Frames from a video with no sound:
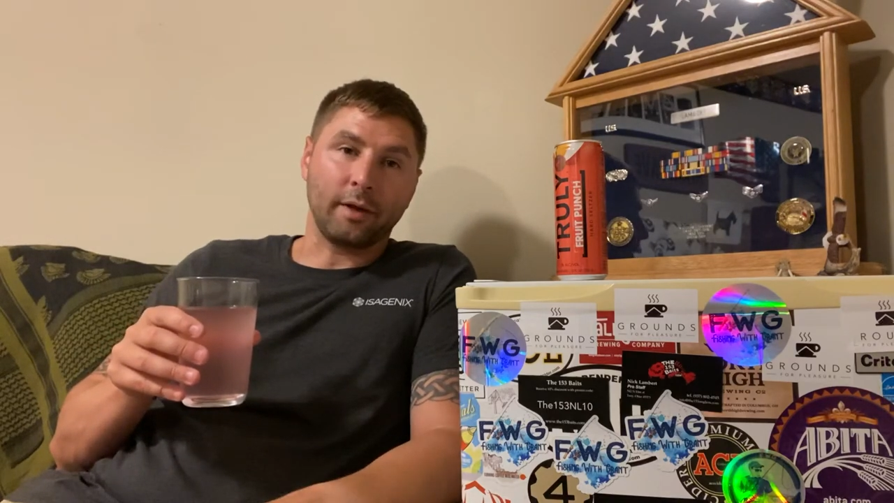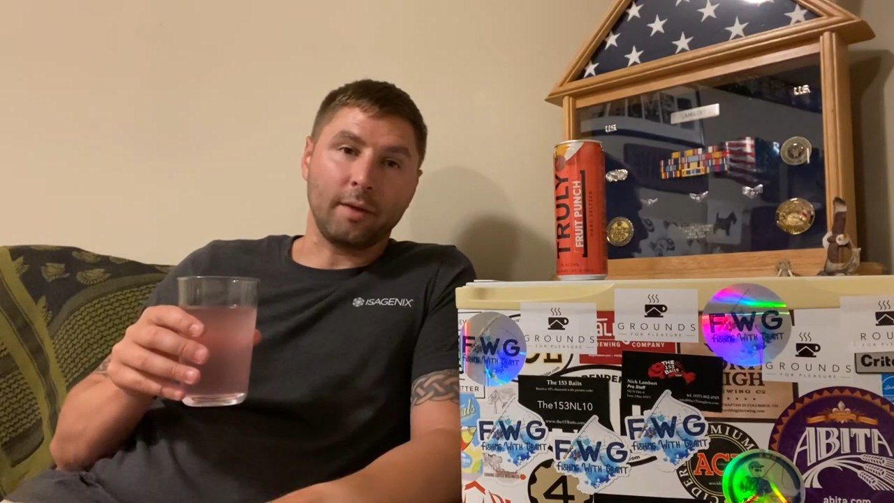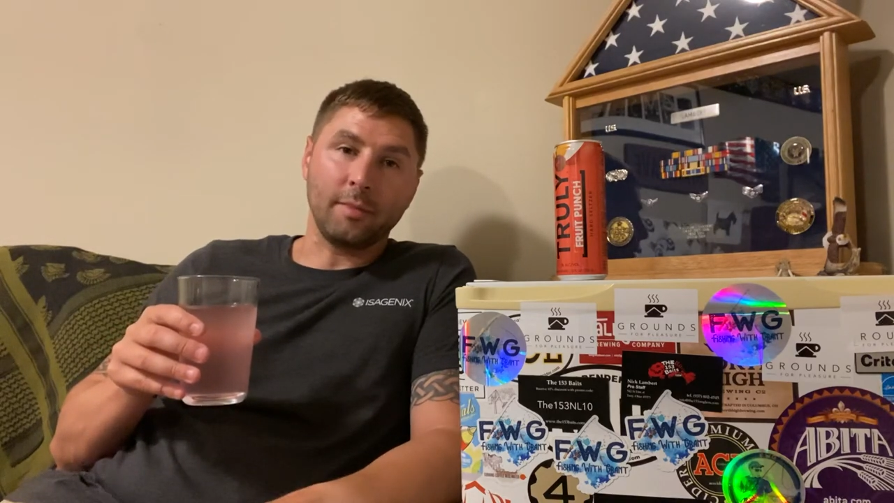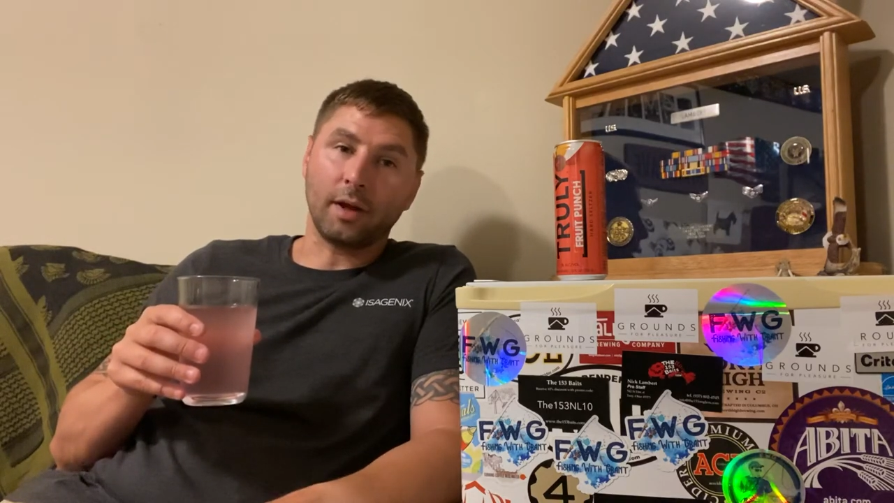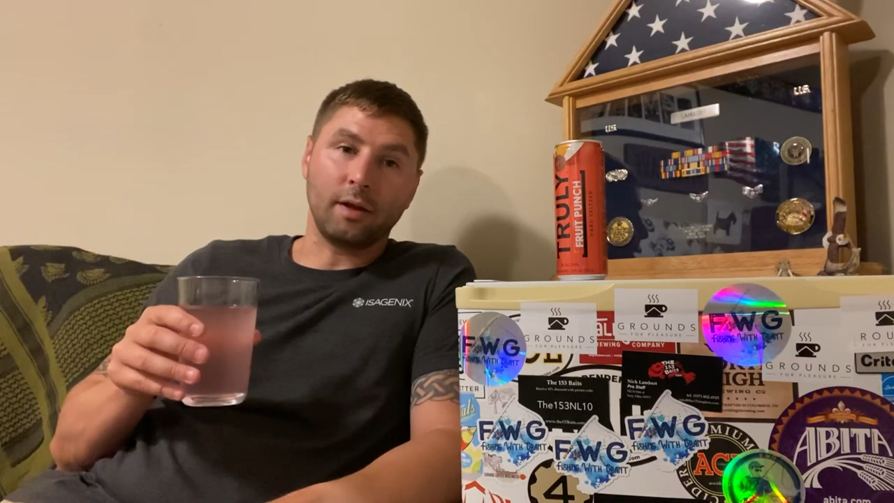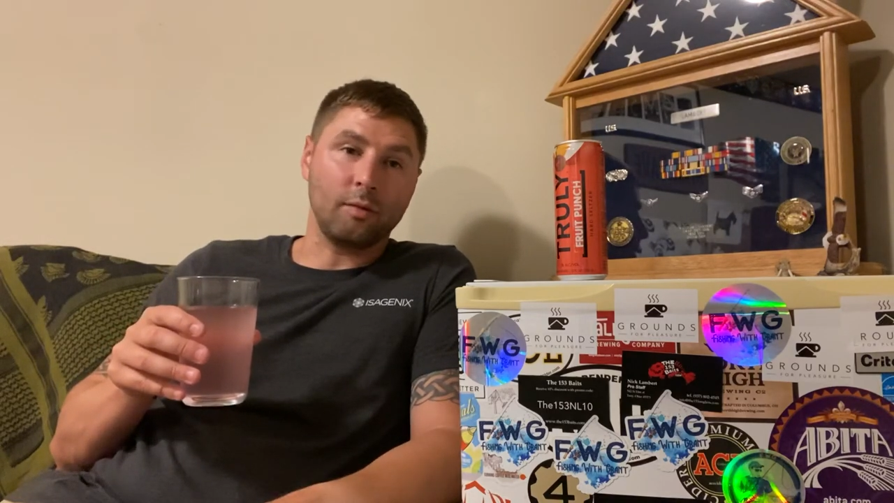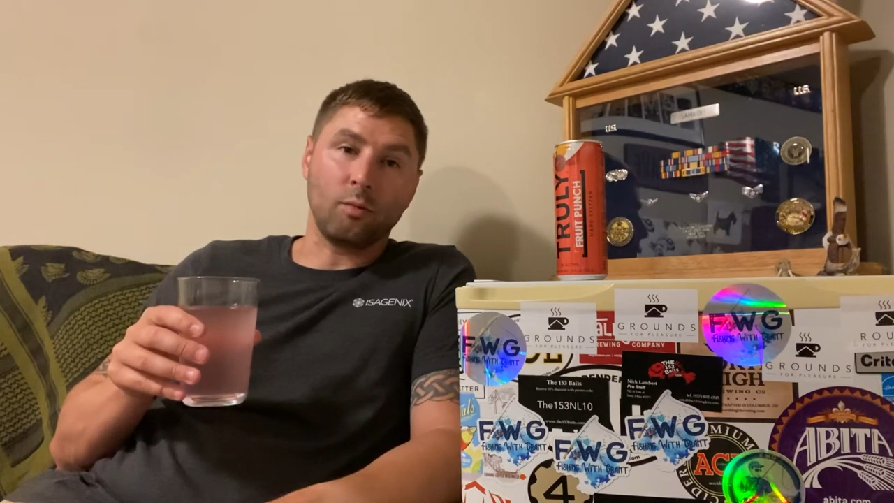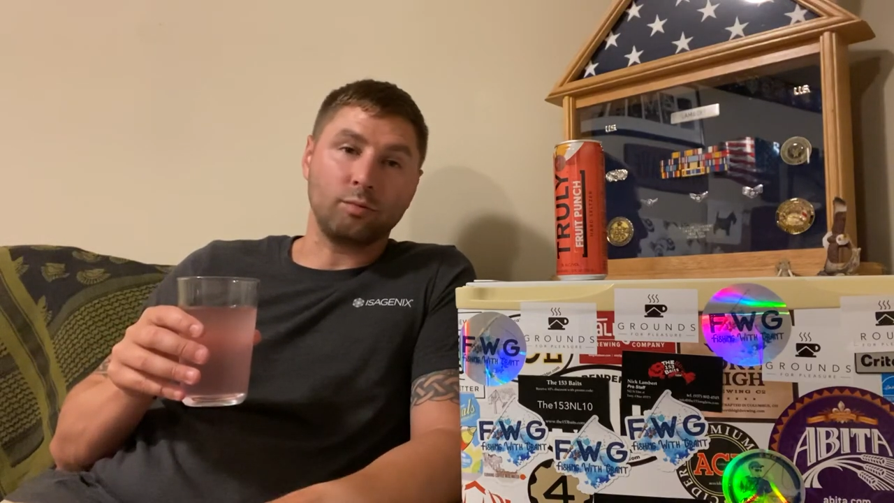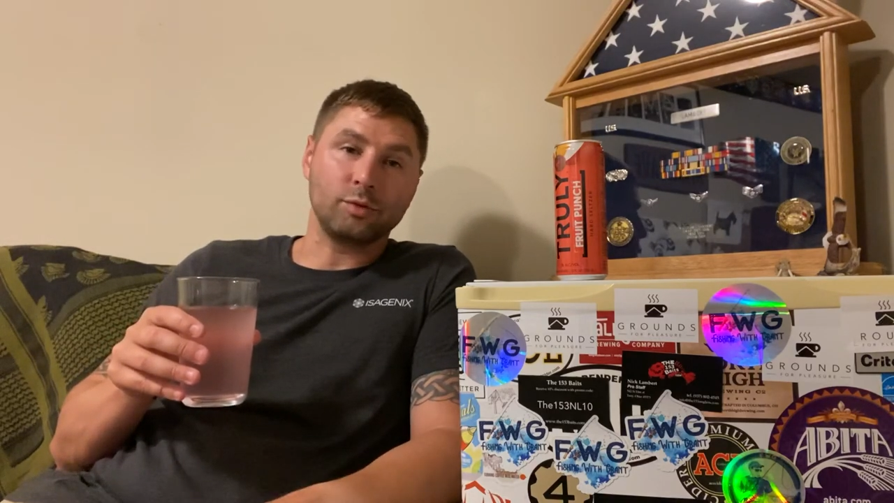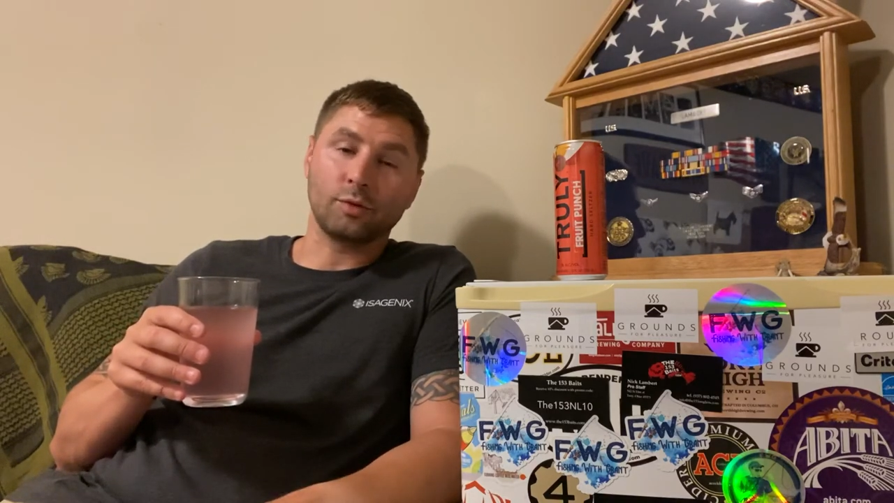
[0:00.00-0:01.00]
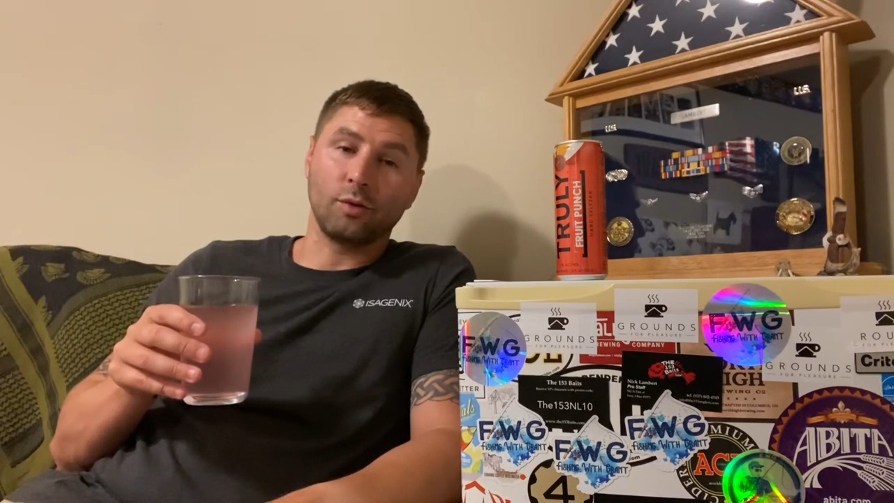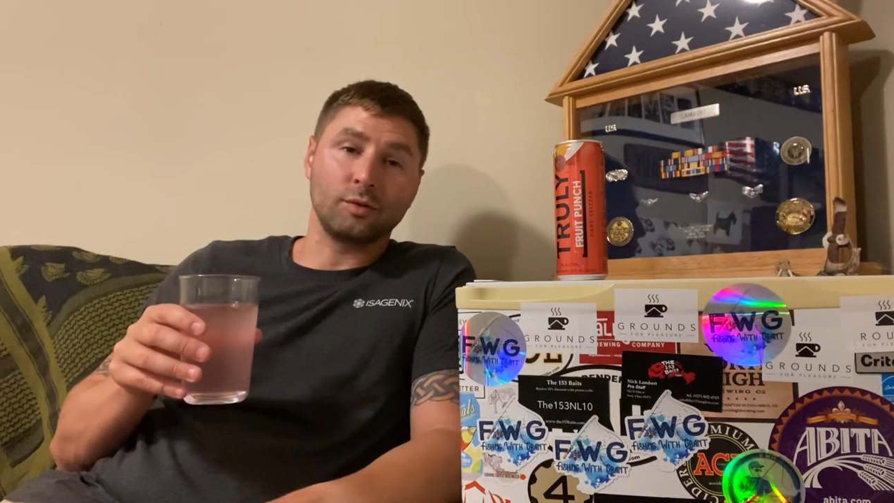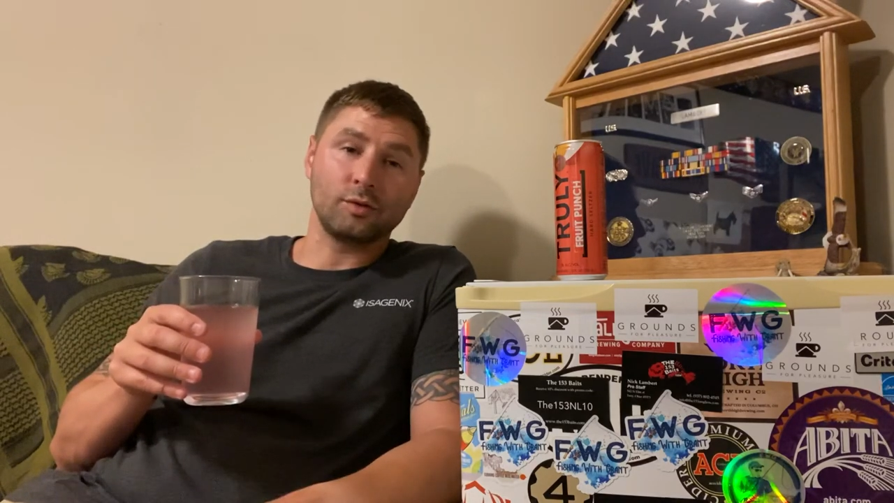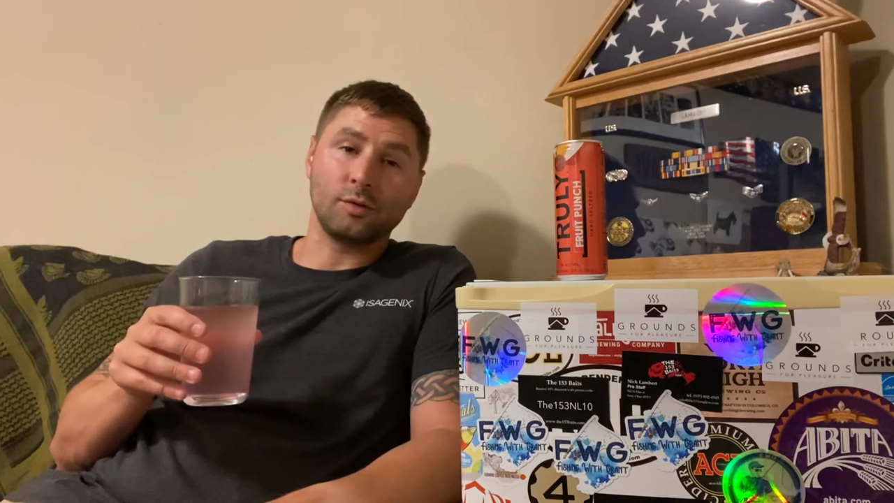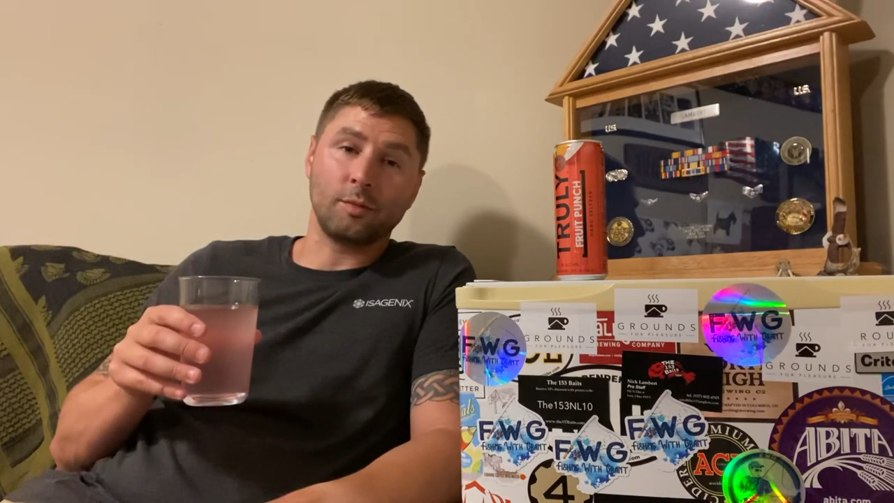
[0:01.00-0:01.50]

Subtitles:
I'm not going to stroll into